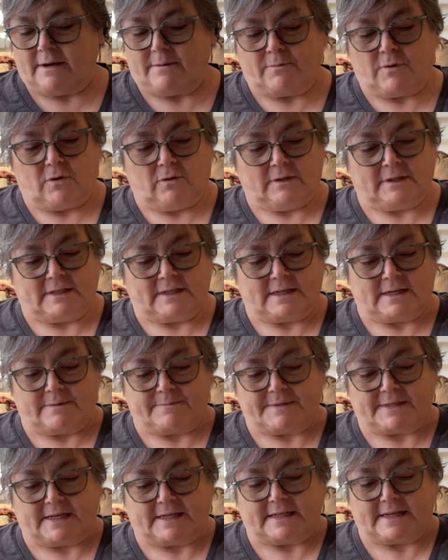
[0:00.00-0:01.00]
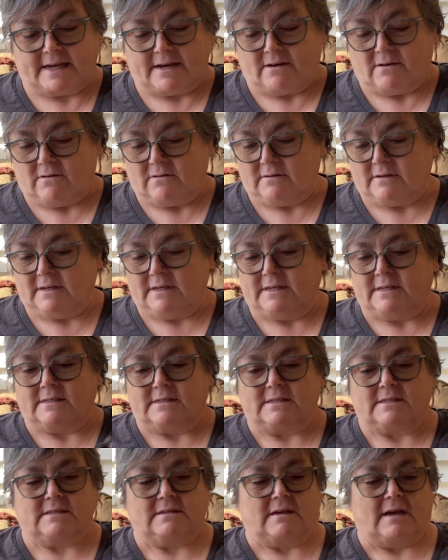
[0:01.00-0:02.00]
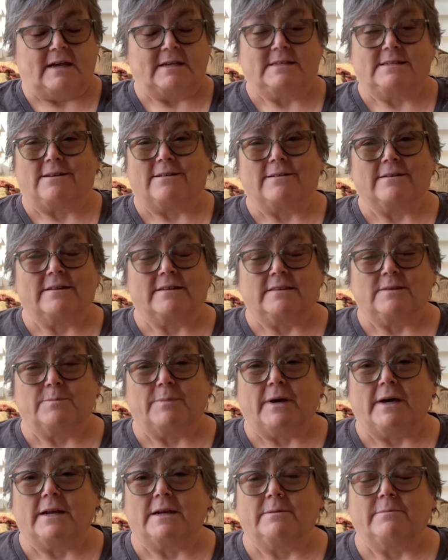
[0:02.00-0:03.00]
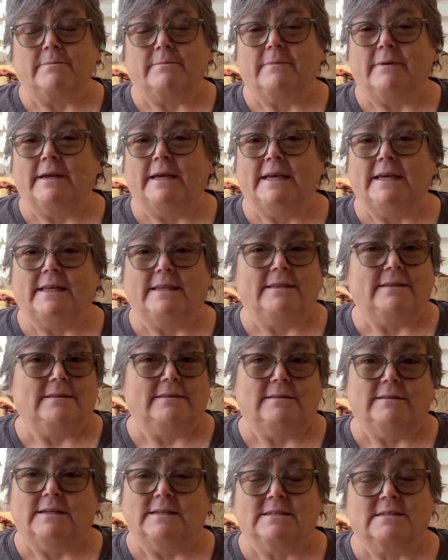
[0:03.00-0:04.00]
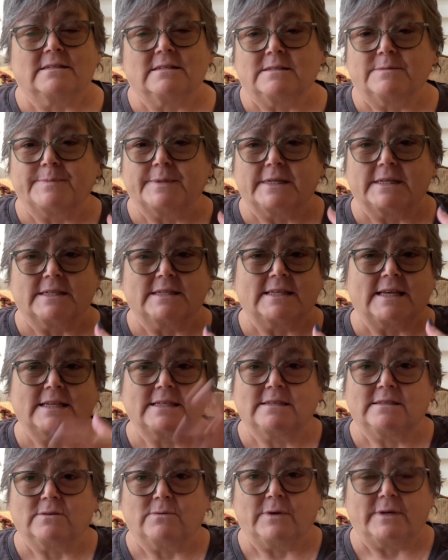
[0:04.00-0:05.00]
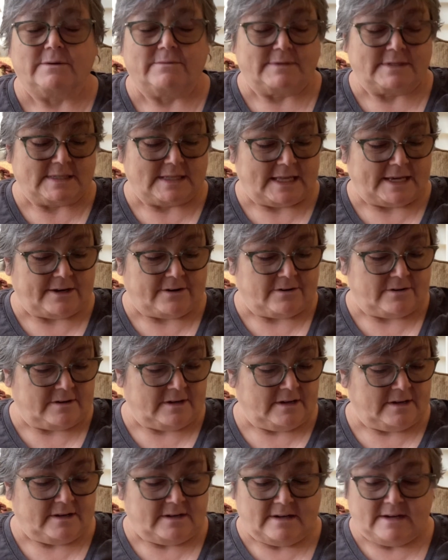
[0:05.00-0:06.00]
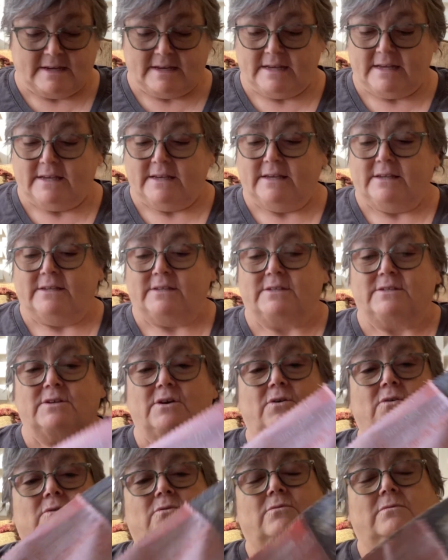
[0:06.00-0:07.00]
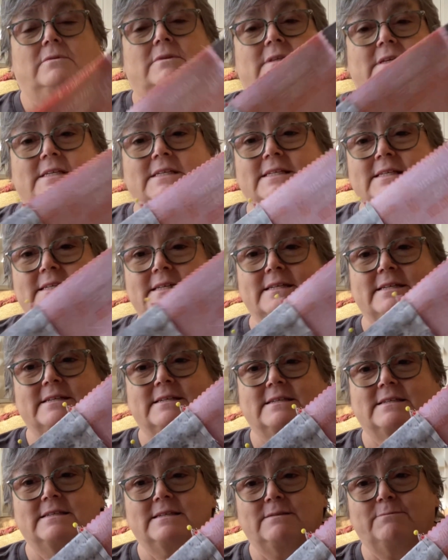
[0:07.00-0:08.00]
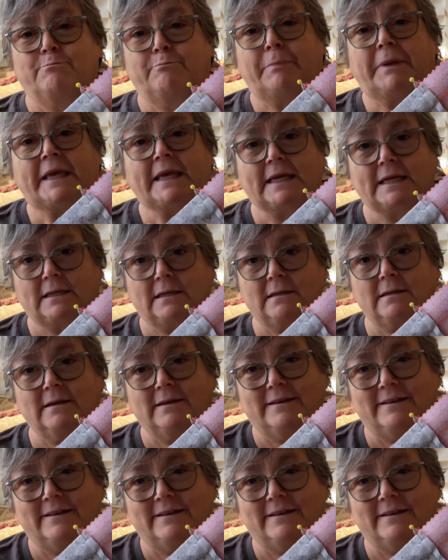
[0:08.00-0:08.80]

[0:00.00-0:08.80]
I'm holding it upside down is I started at the bottom and that's just because that's the way it was layered. So this is pinned.